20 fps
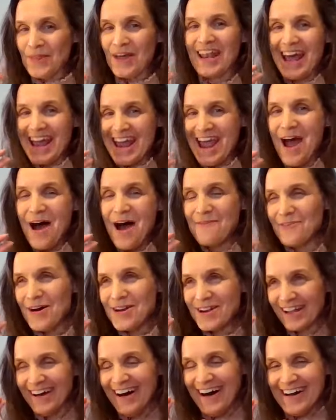that I have
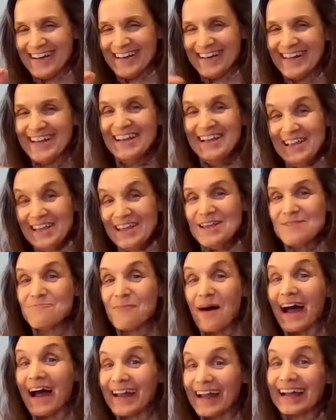on in
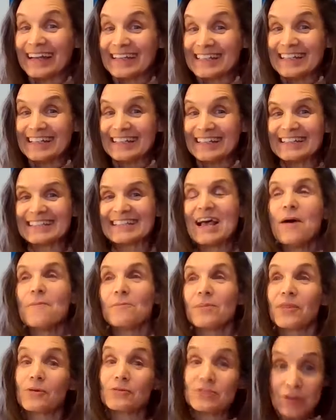my ideas,
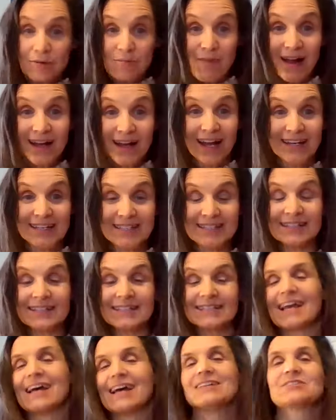but those are my ideas.
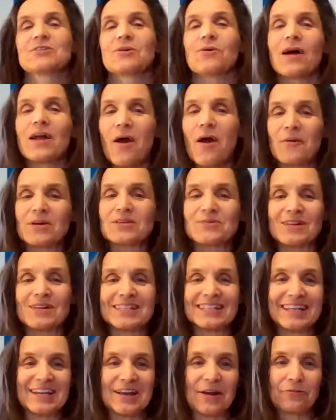And so I always want
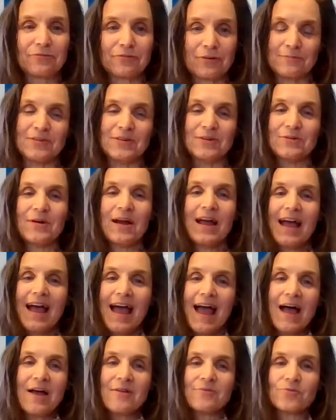to hear from you
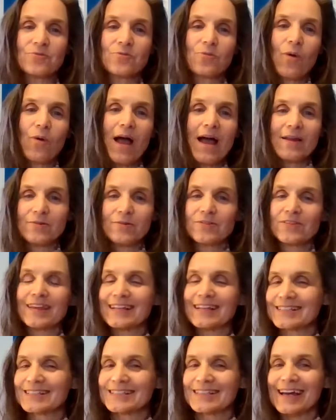and
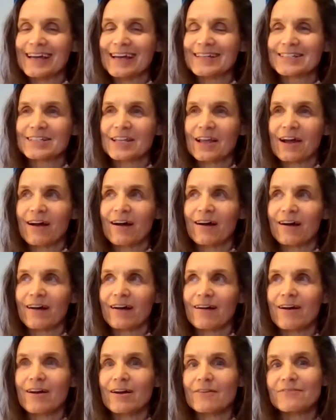things that are
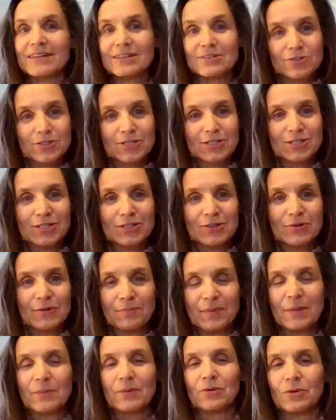of interest to you and
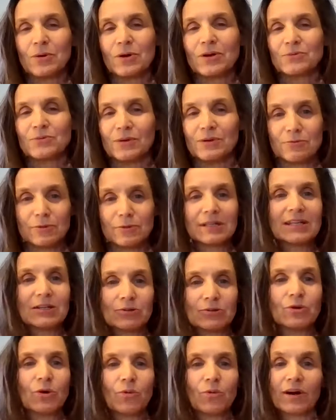people who are doing really
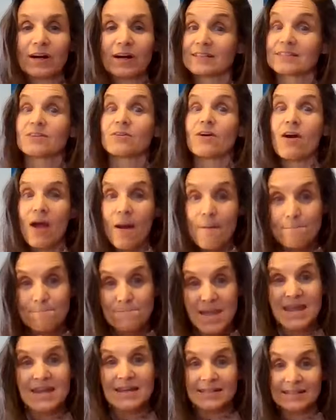cool work, because there are
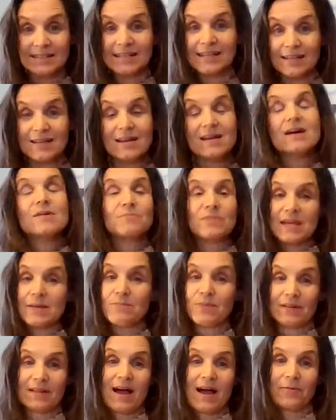amazing
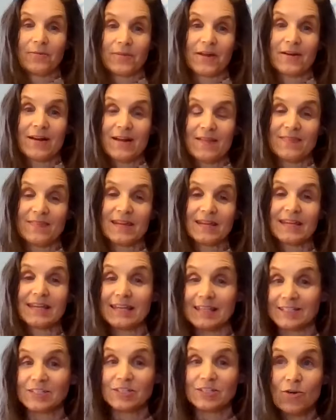people out there in the
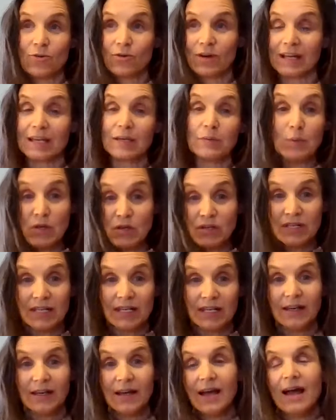kids yoga
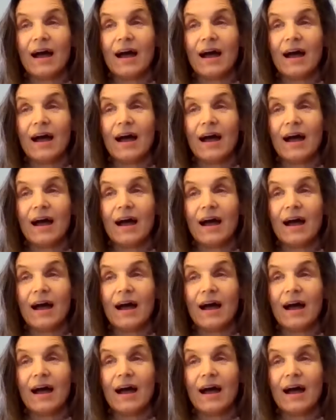community,